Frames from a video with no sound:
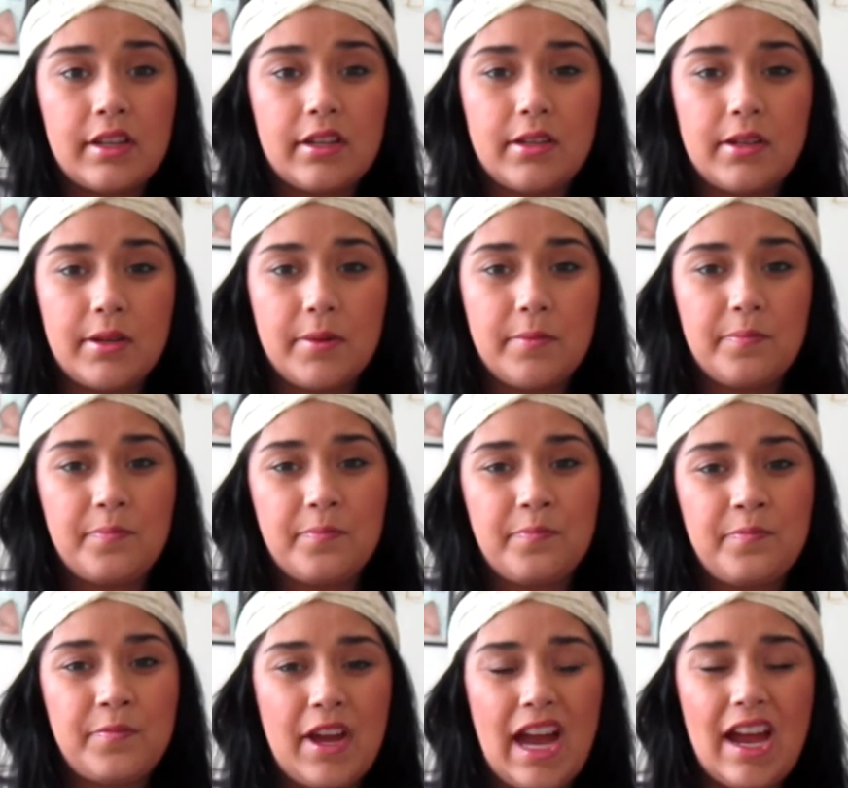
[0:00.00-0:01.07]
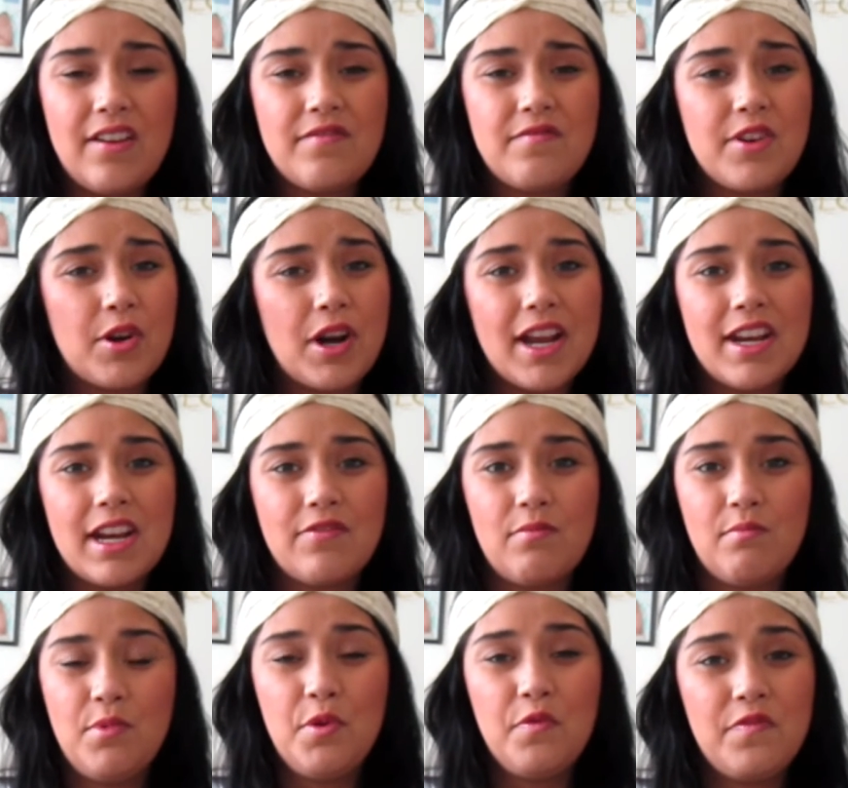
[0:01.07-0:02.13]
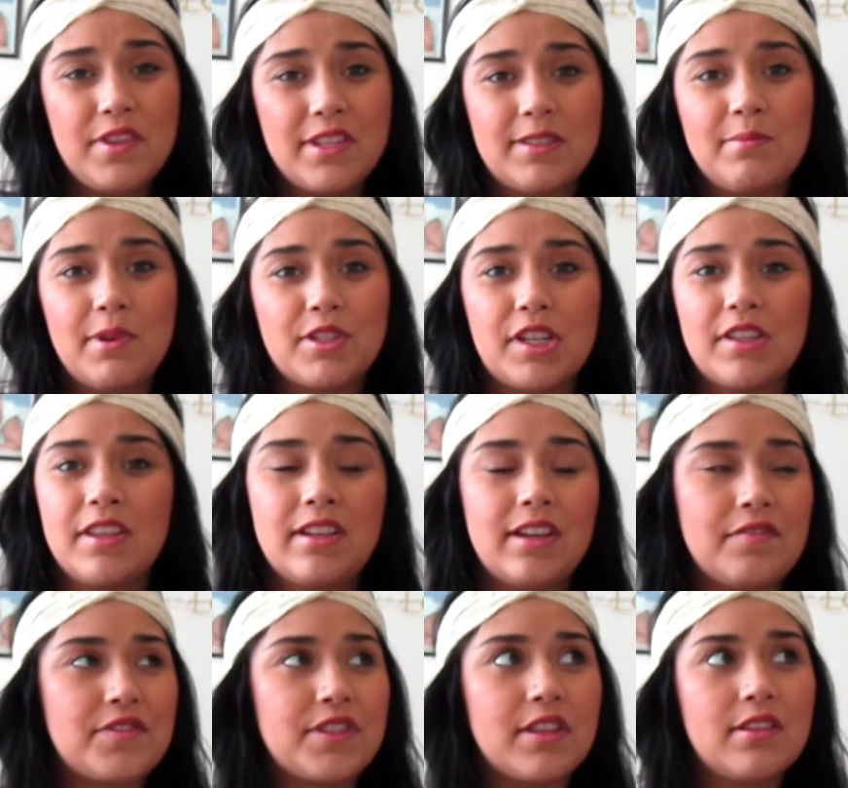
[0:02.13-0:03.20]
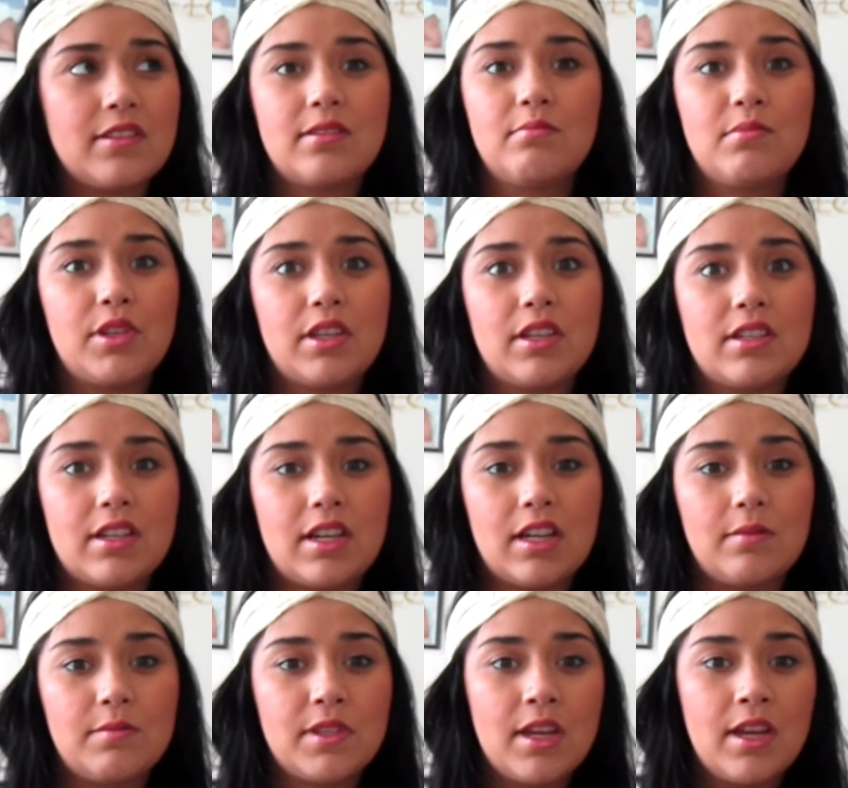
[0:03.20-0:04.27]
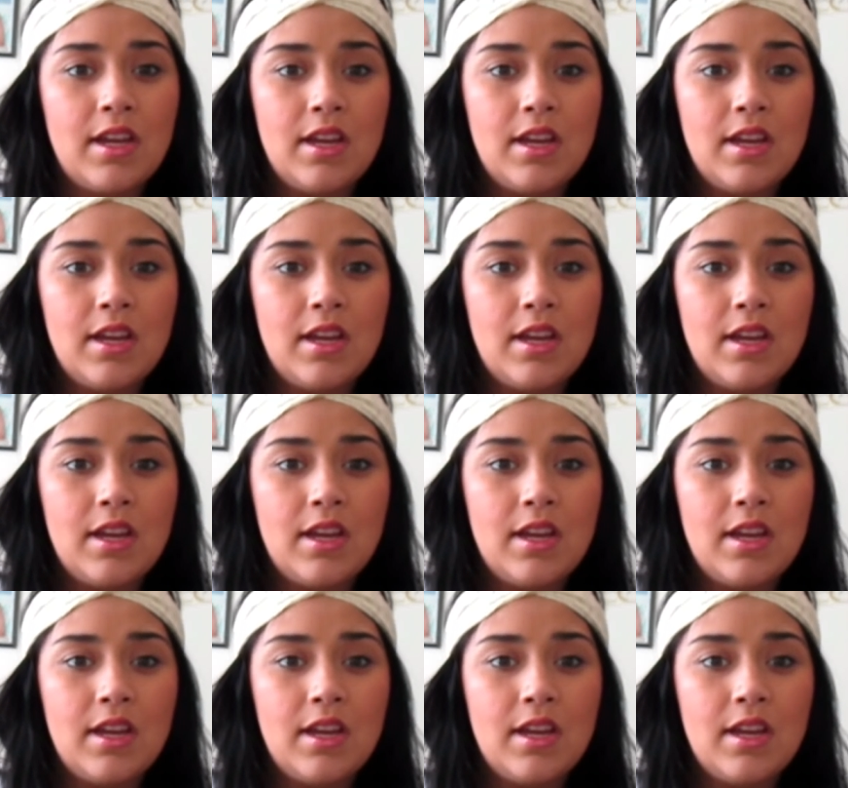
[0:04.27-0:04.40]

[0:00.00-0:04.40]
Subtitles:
Narayan never moved this much. I think I've said this a million times,